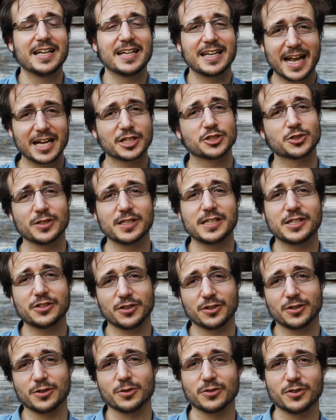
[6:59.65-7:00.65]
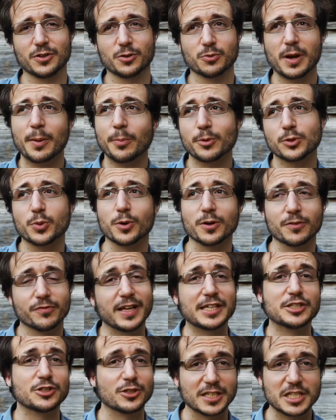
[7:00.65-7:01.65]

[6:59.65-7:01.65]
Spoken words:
naturally in their repertoire of facial